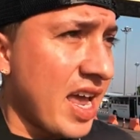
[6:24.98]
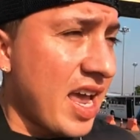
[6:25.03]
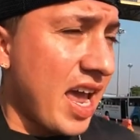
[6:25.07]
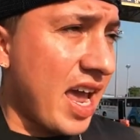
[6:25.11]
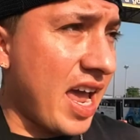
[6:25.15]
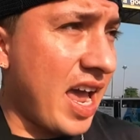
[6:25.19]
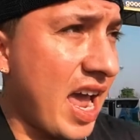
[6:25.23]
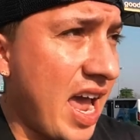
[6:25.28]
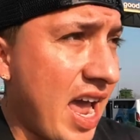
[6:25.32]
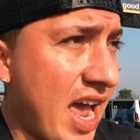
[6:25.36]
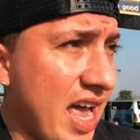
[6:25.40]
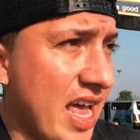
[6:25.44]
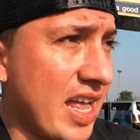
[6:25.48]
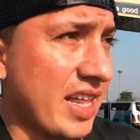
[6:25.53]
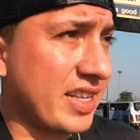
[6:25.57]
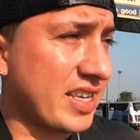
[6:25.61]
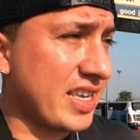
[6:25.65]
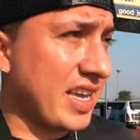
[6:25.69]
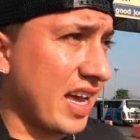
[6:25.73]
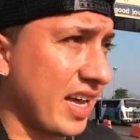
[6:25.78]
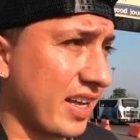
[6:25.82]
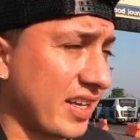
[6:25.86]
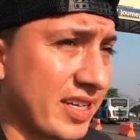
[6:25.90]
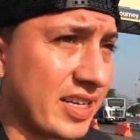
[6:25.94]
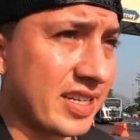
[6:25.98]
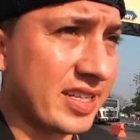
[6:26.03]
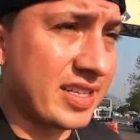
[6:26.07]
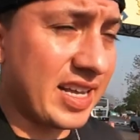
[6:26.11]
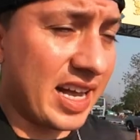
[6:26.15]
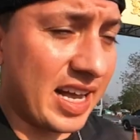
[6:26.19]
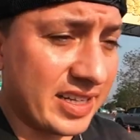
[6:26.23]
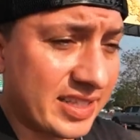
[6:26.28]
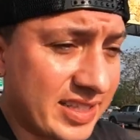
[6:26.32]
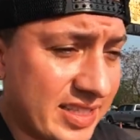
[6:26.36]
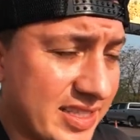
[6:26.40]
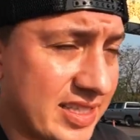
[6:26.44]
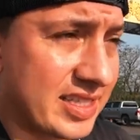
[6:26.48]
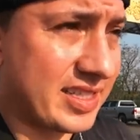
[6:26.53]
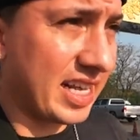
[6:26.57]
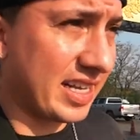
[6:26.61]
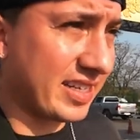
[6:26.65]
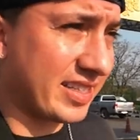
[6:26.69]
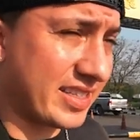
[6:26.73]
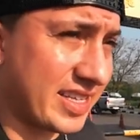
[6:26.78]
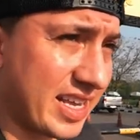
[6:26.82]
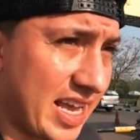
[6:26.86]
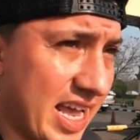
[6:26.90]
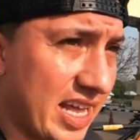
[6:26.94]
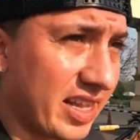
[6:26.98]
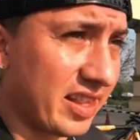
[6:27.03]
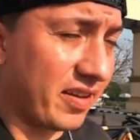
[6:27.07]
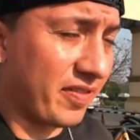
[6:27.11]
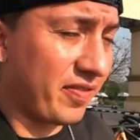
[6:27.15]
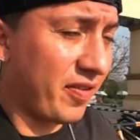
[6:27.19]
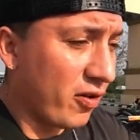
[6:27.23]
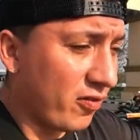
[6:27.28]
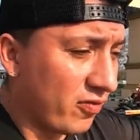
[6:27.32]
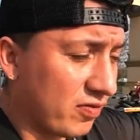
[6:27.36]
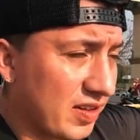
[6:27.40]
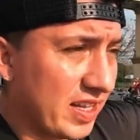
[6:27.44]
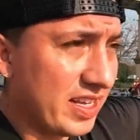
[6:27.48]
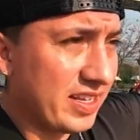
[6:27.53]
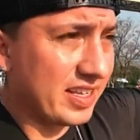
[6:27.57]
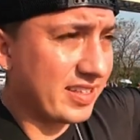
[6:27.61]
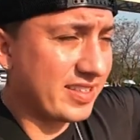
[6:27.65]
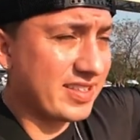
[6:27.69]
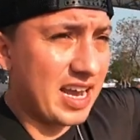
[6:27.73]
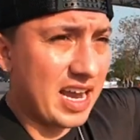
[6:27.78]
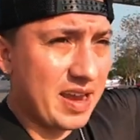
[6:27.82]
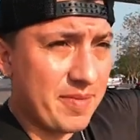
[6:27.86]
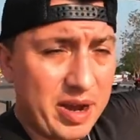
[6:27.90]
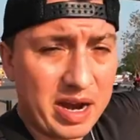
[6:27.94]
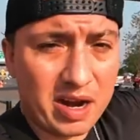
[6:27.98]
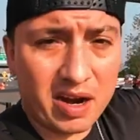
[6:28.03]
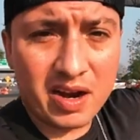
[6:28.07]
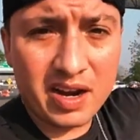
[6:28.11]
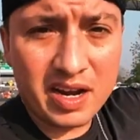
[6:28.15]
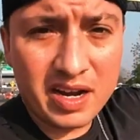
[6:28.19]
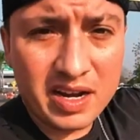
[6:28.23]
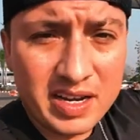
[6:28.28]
And yeah, that's that's the end of hopefully this nightmare